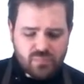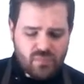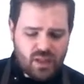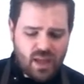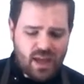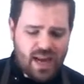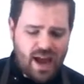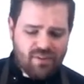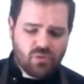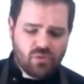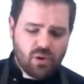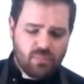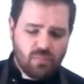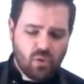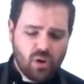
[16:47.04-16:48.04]
and after we
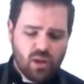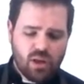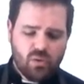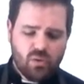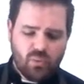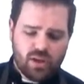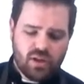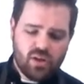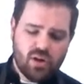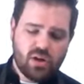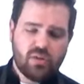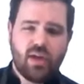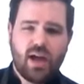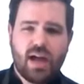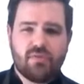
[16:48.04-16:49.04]
boil it, we cook
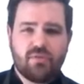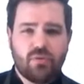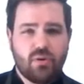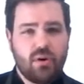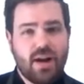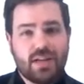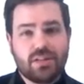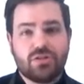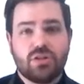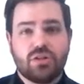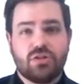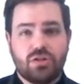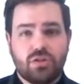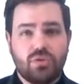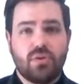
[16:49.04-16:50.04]
that for an extra
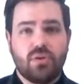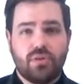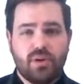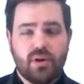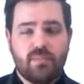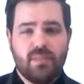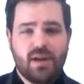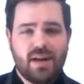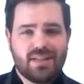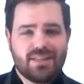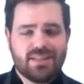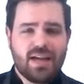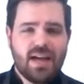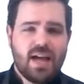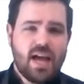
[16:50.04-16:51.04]
2 to 3 minutes.
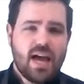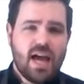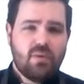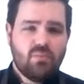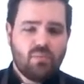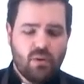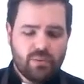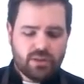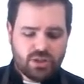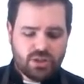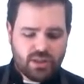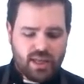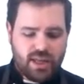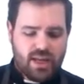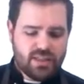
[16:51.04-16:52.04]
And what we should
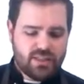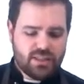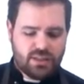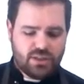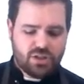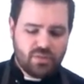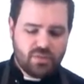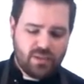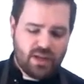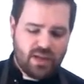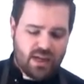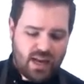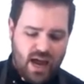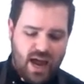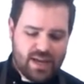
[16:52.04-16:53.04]
get is it should be
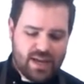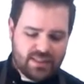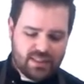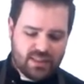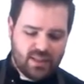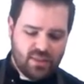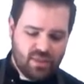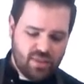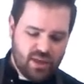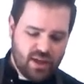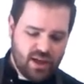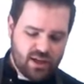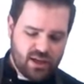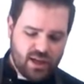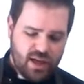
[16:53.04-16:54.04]
nice and
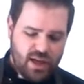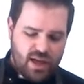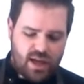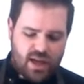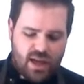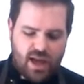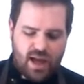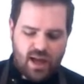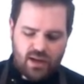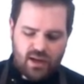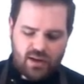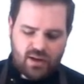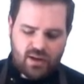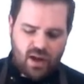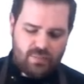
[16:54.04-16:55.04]
thick, and
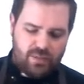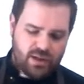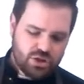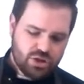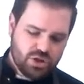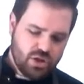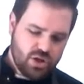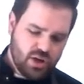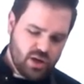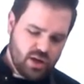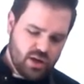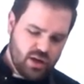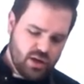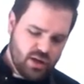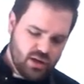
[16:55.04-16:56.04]
it
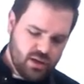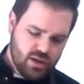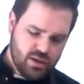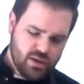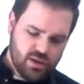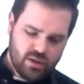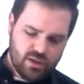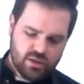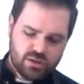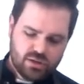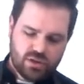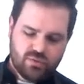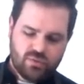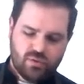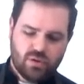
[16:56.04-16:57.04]
should,
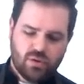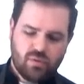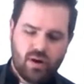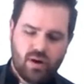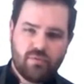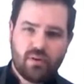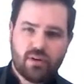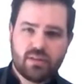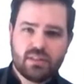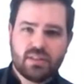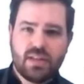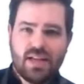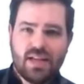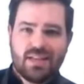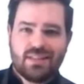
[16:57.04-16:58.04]
just for a reference,
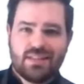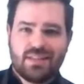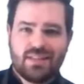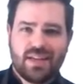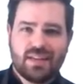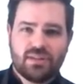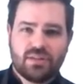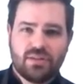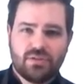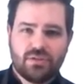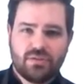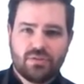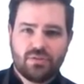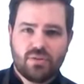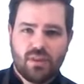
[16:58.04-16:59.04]
stick
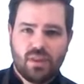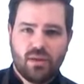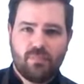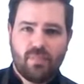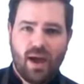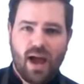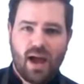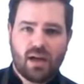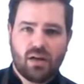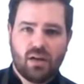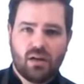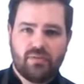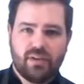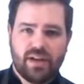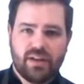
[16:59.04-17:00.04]
to the back
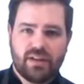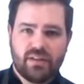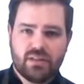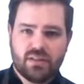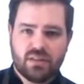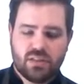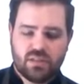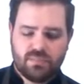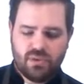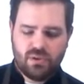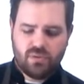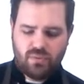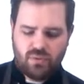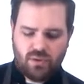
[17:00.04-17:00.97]
of a spoon.